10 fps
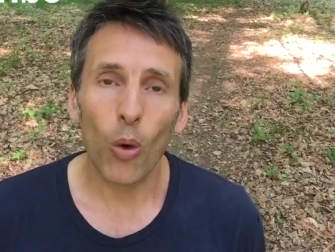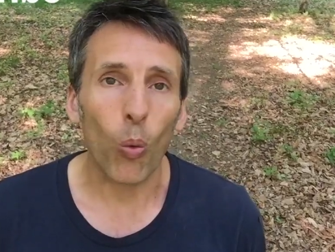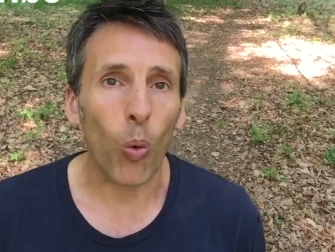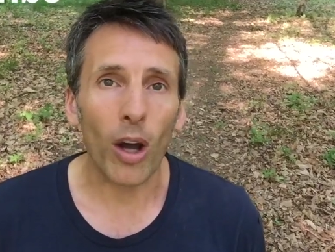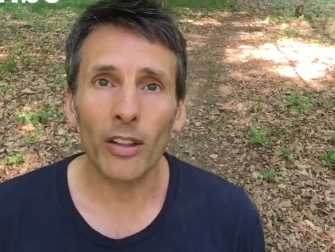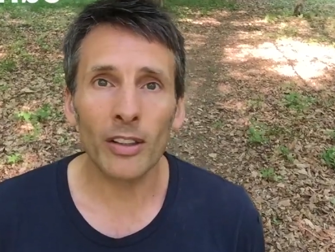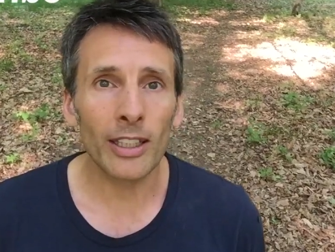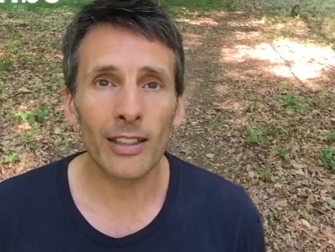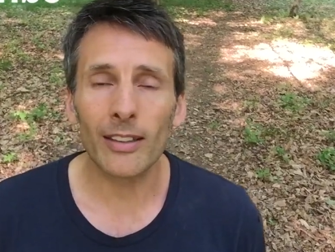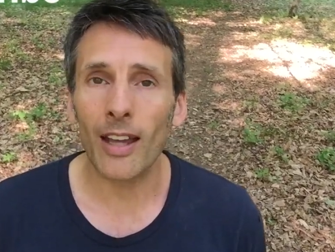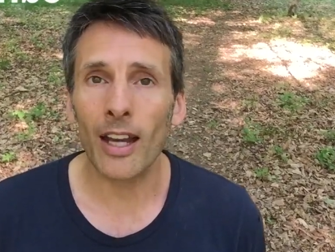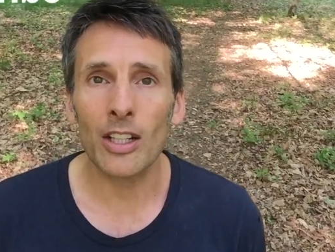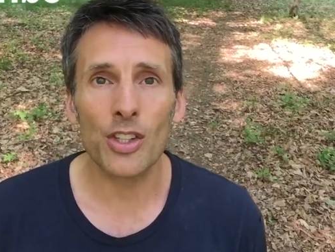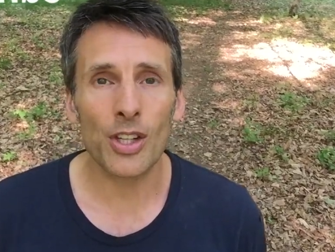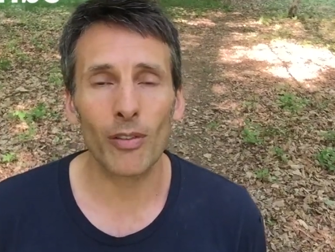One little
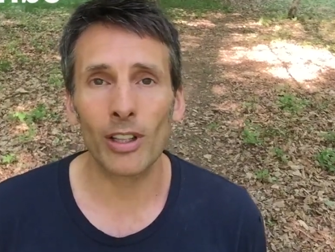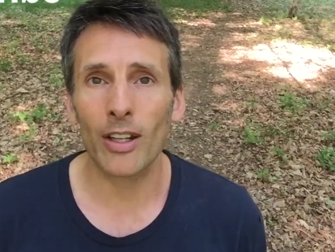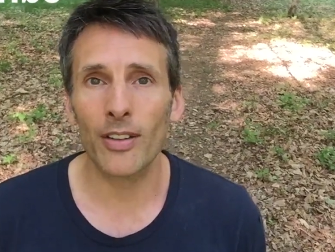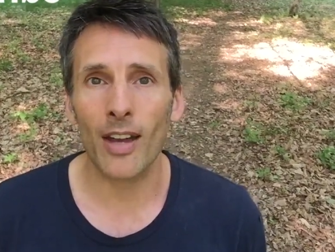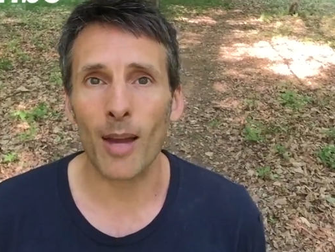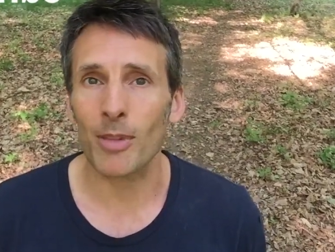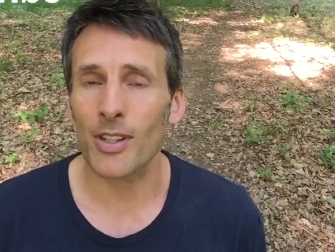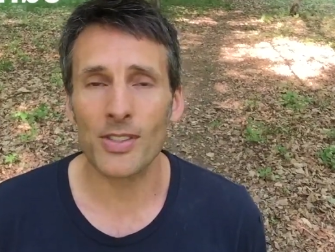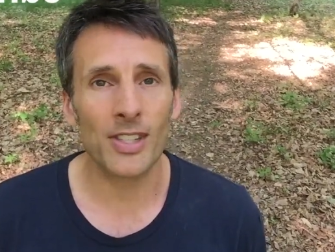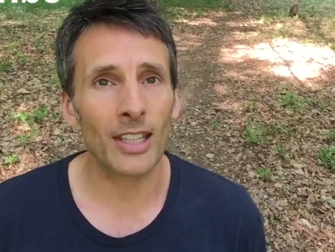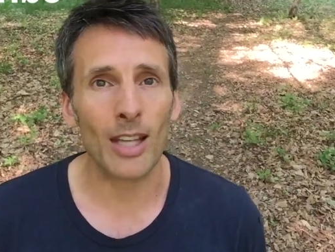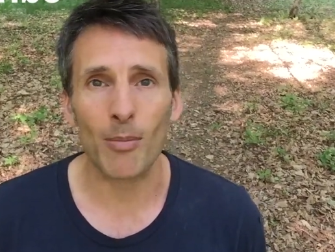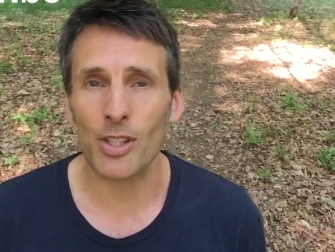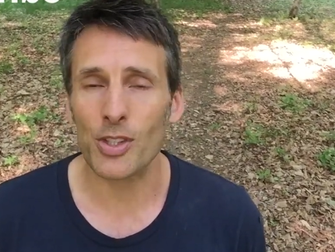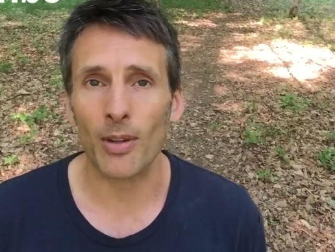tiny shovel at a time. It doesn't take that
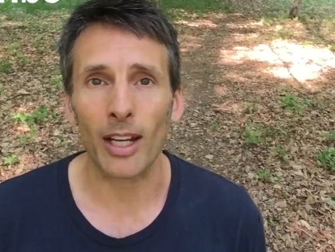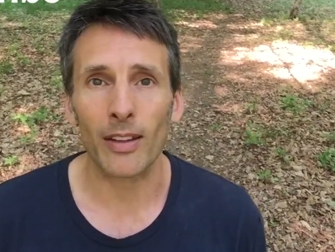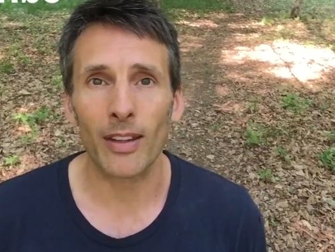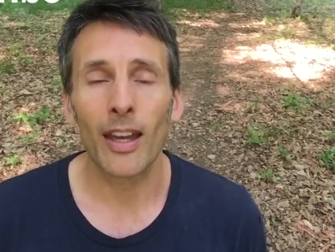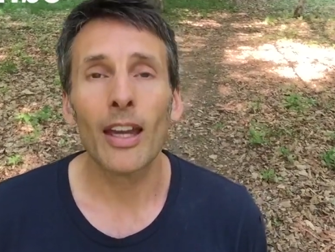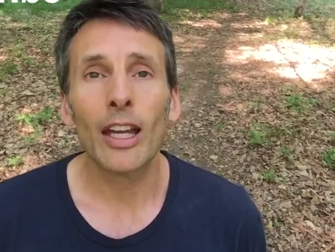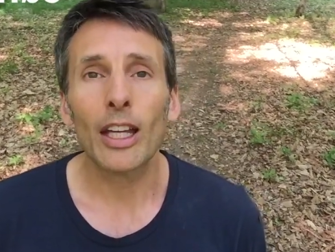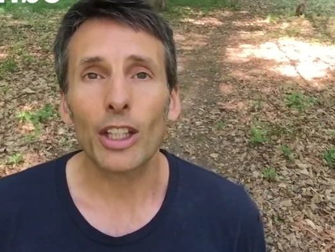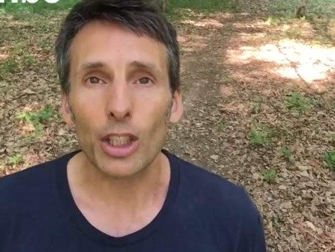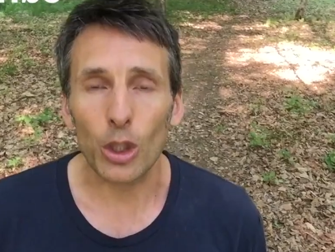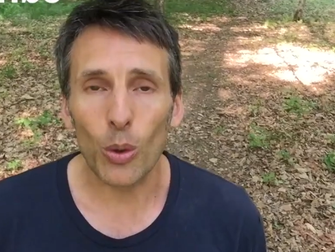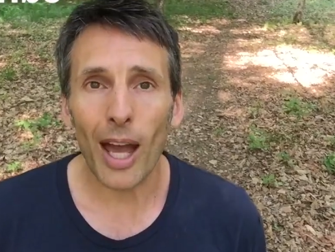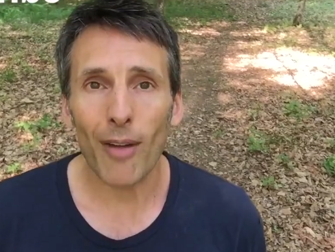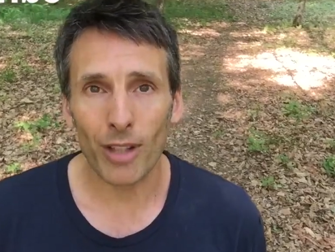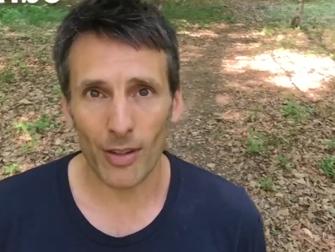much strength. You
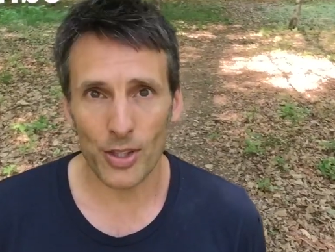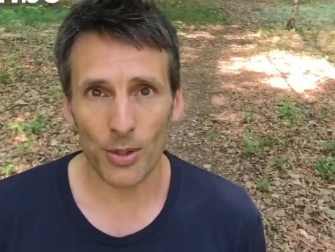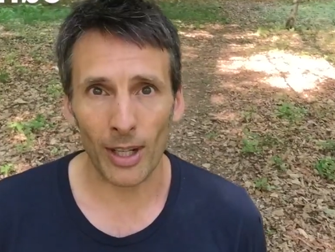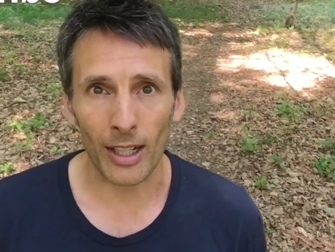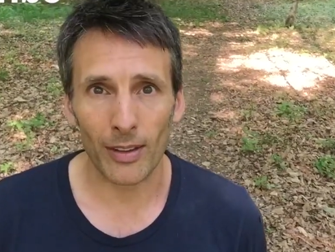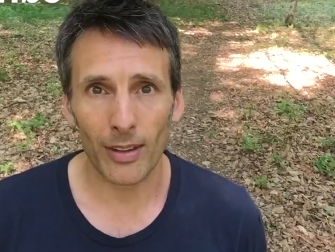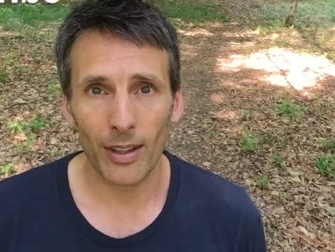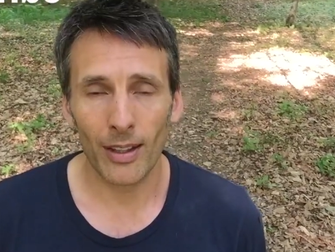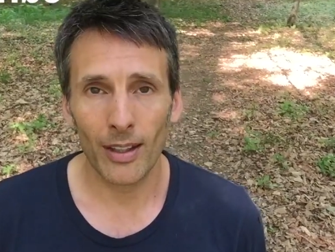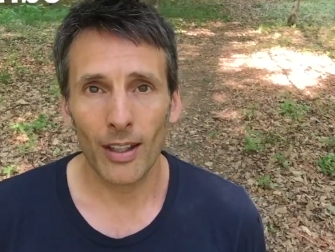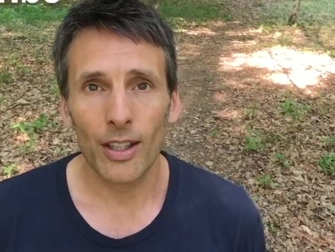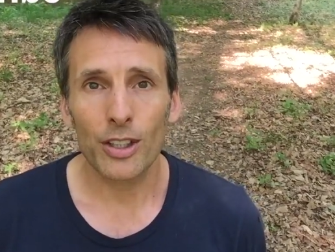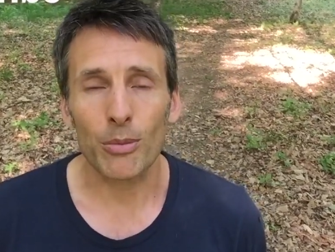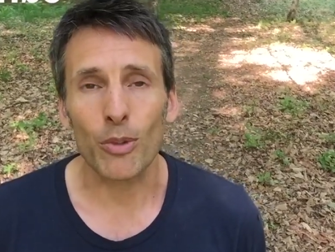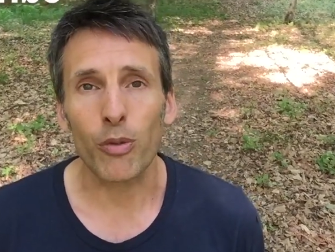have enough strength
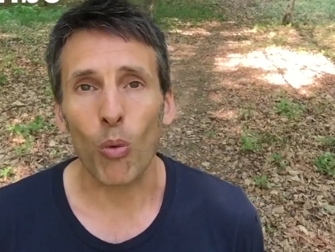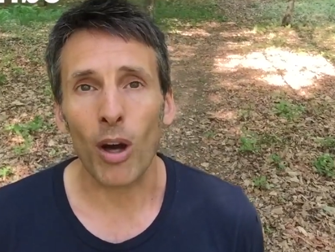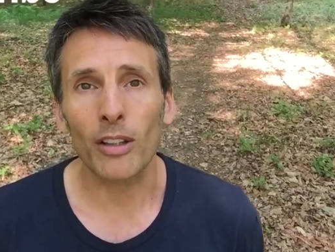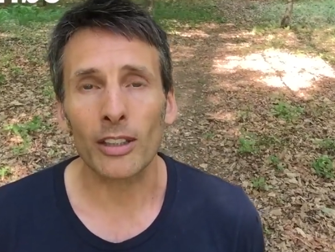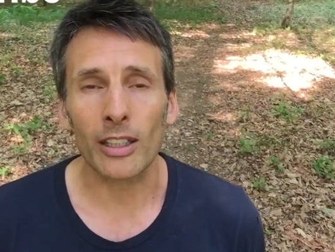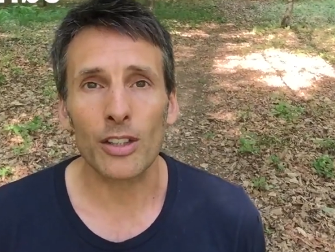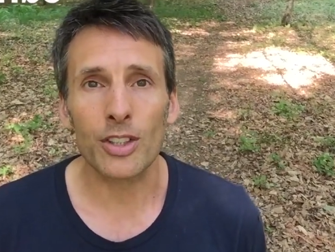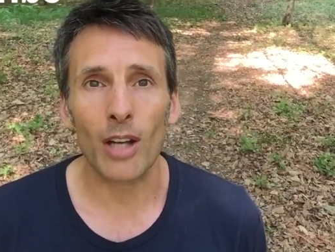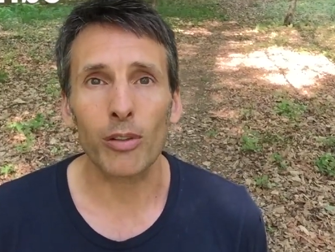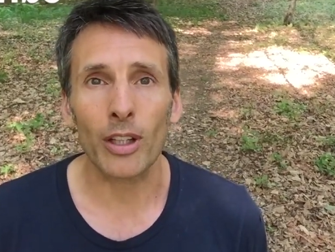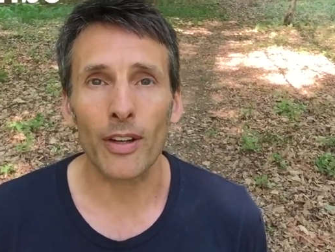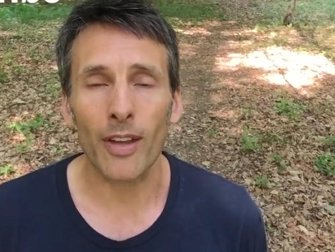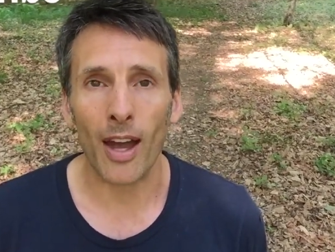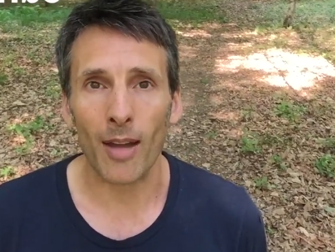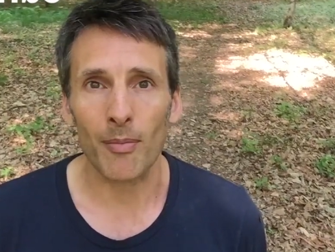to move one little shovel at a
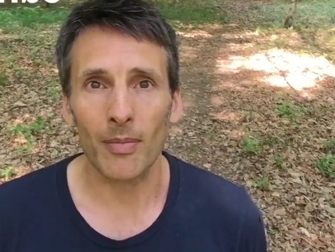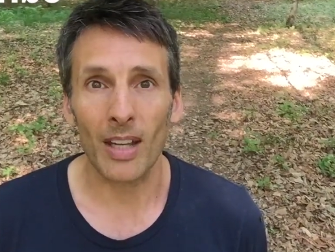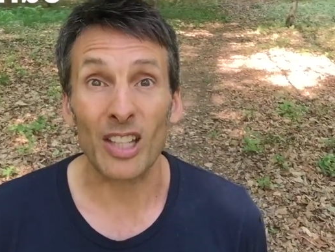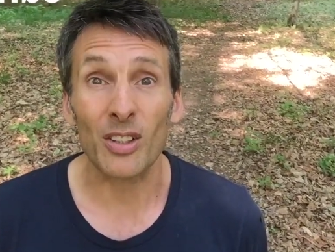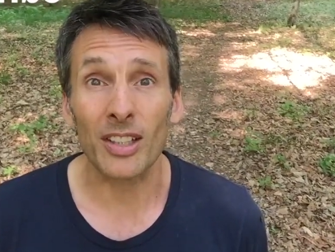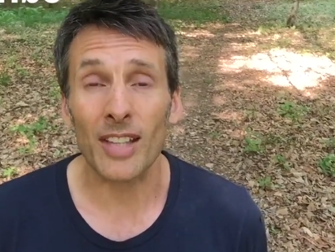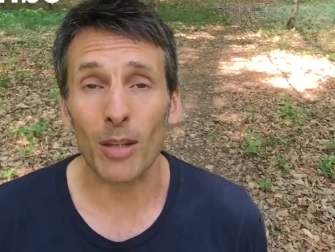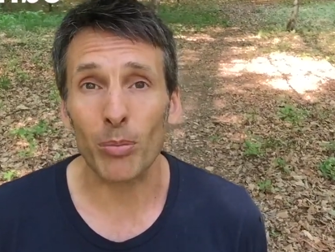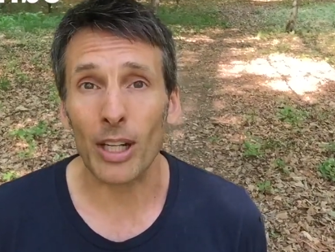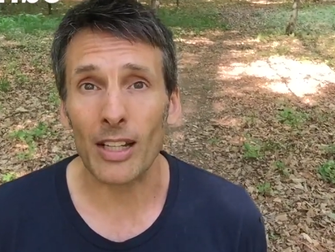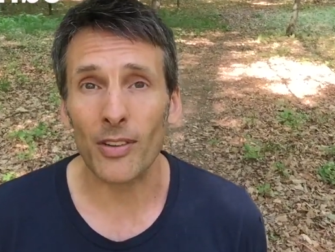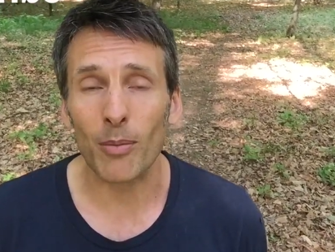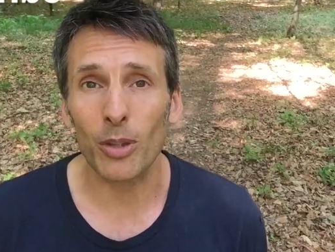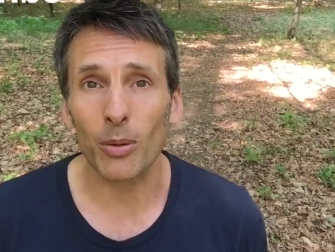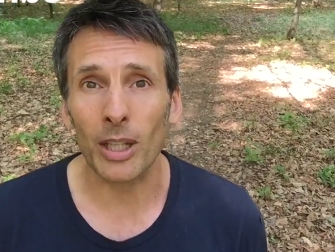time, and you can take breaks
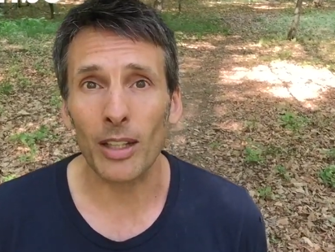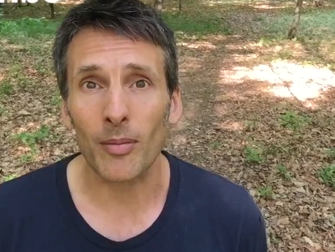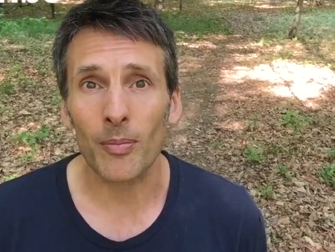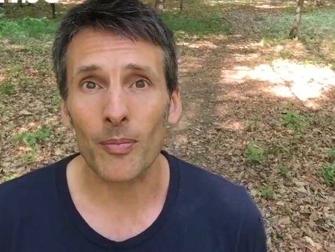in between.